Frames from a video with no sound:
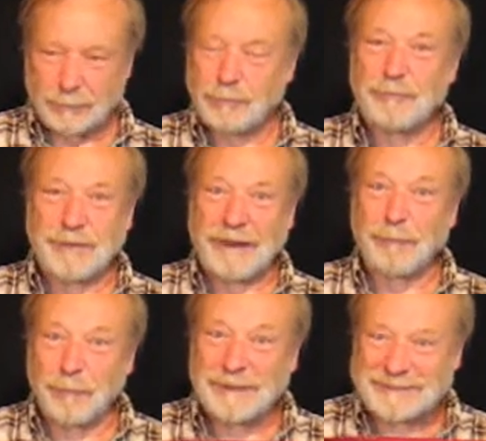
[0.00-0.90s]
that
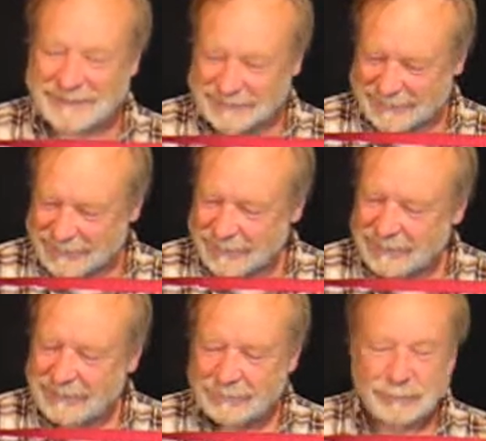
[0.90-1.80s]
was easy. It
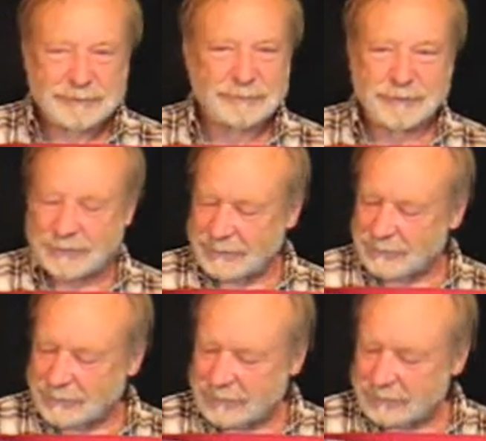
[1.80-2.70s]
wasn't very
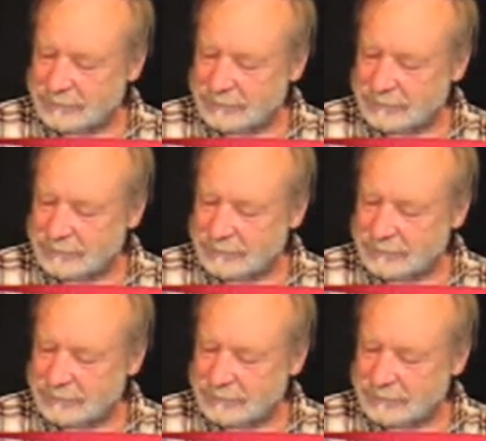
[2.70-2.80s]
difficult.